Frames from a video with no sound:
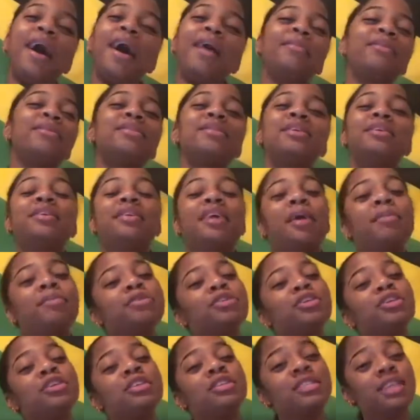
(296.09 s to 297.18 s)
I'm
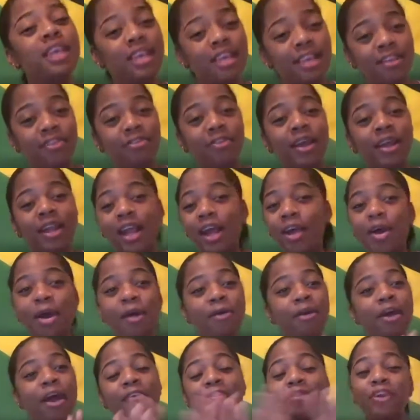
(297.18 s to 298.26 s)
just gonna say right
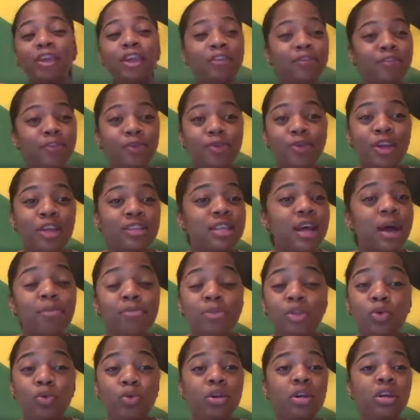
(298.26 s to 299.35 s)
now, I forgive you, because
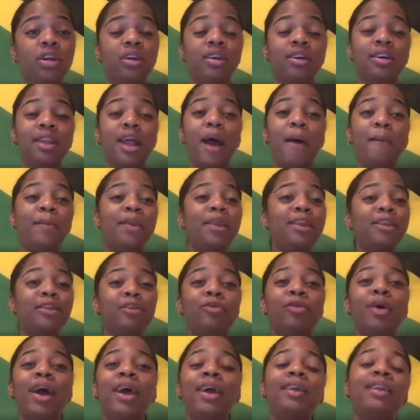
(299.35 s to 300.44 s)
I'm doing good. I'm
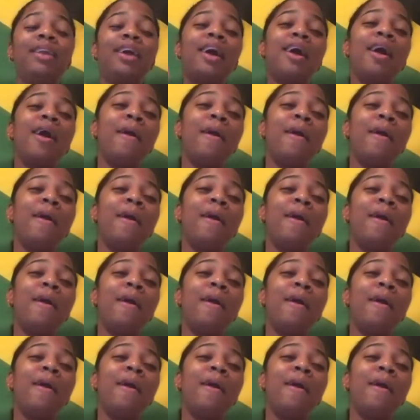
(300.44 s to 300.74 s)
eating right.